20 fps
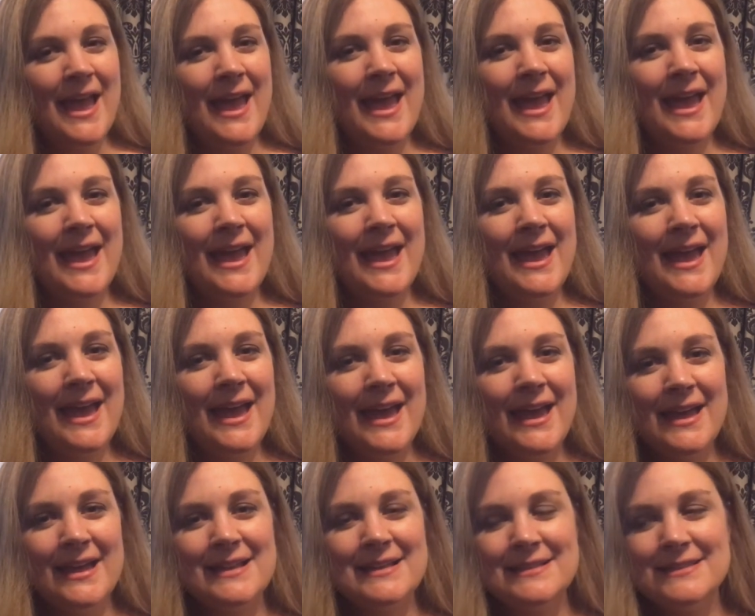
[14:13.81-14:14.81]

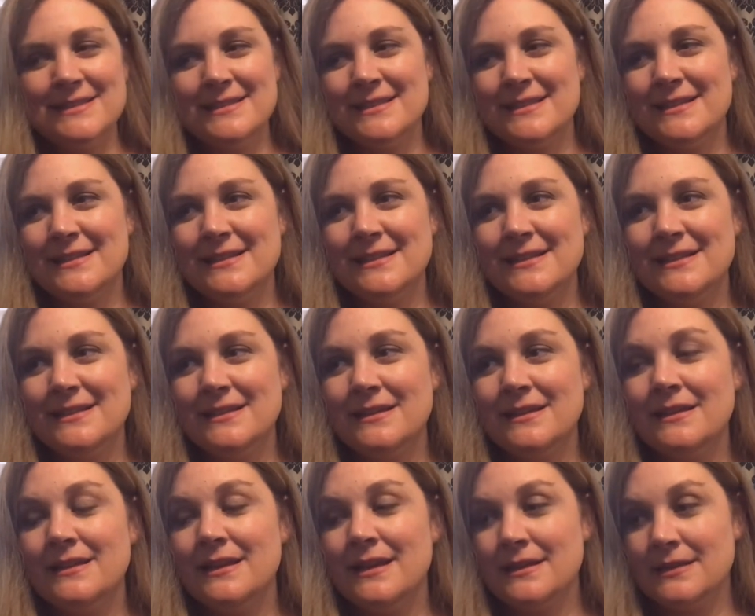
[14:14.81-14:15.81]
And
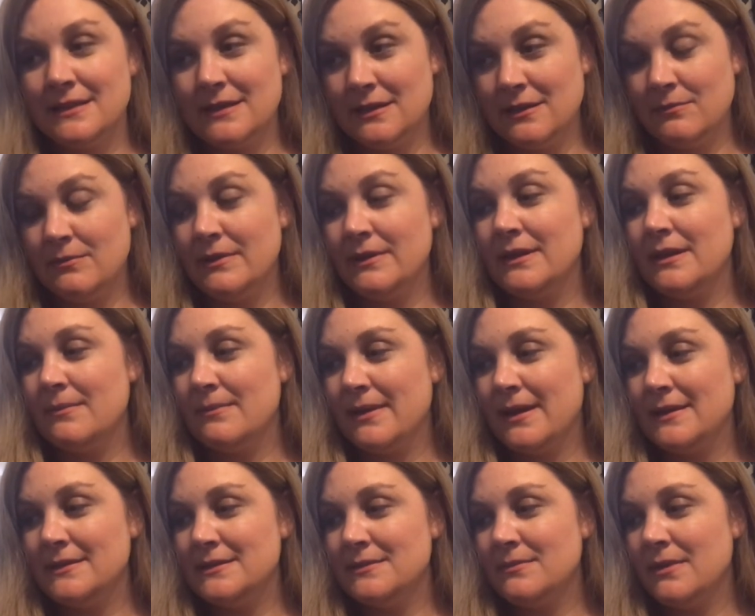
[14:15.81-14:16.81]
yeah, can you bring that
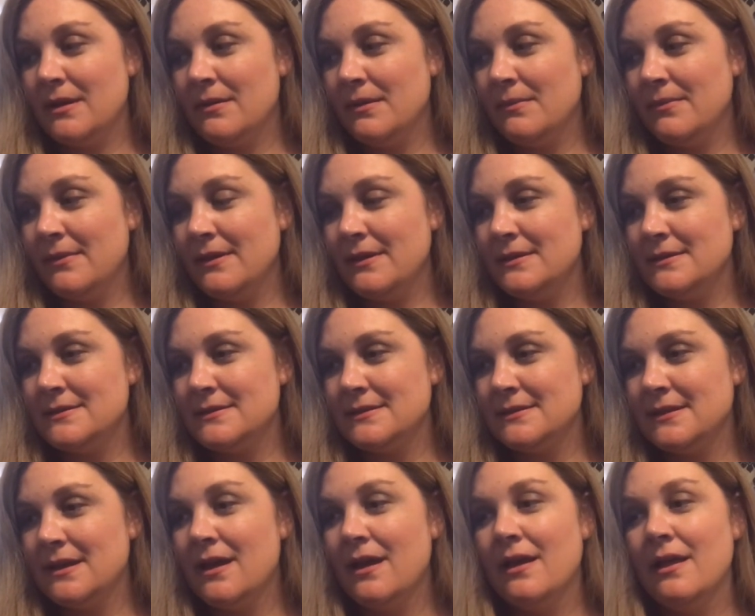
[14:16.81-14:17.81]
back to mommy, please?
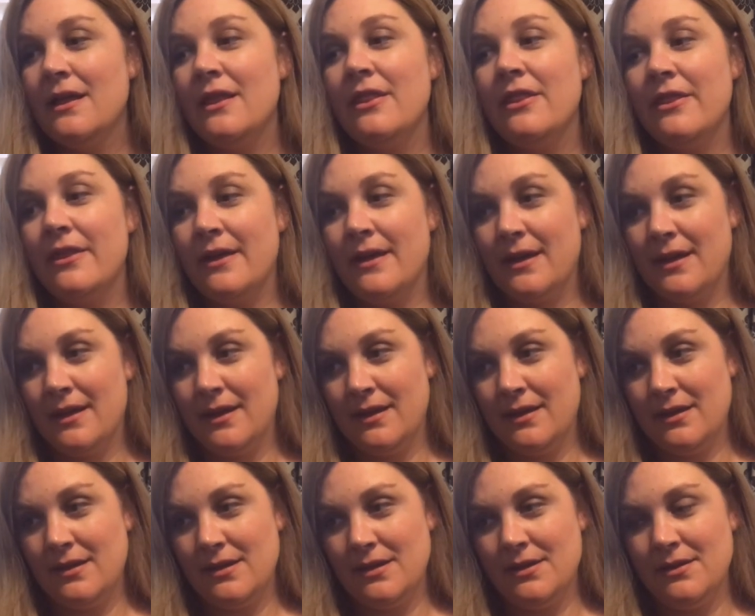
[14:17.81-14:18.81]

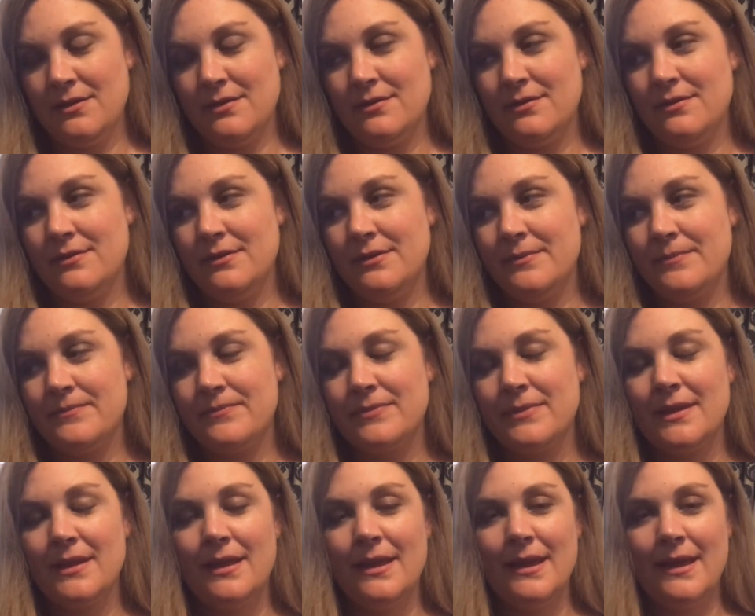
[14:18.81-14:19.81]
Thank you.
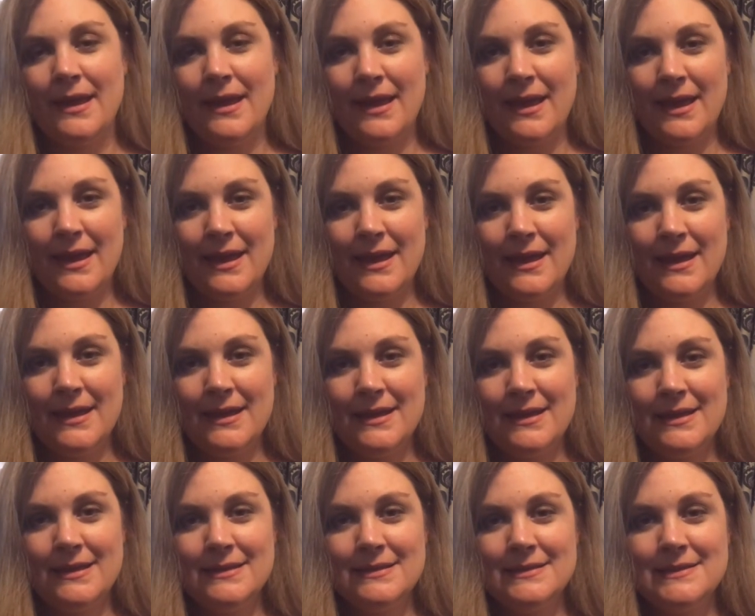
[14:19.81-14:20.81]

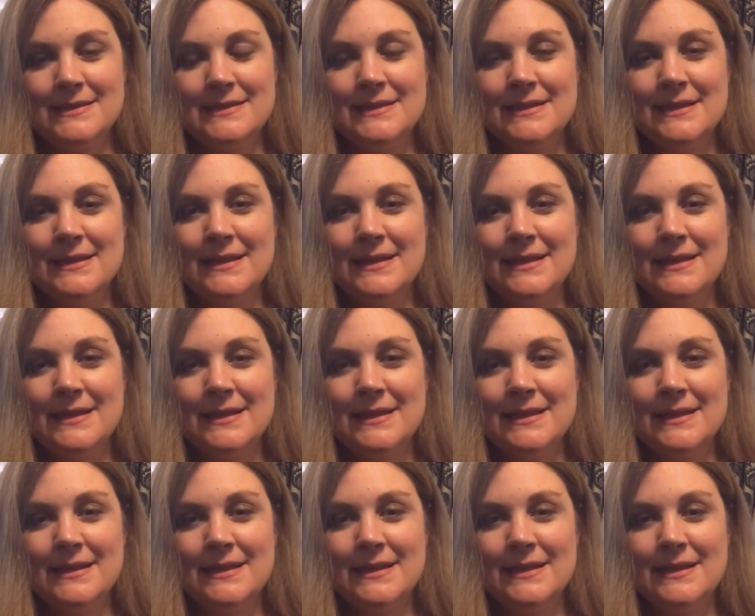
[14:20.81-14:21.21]
And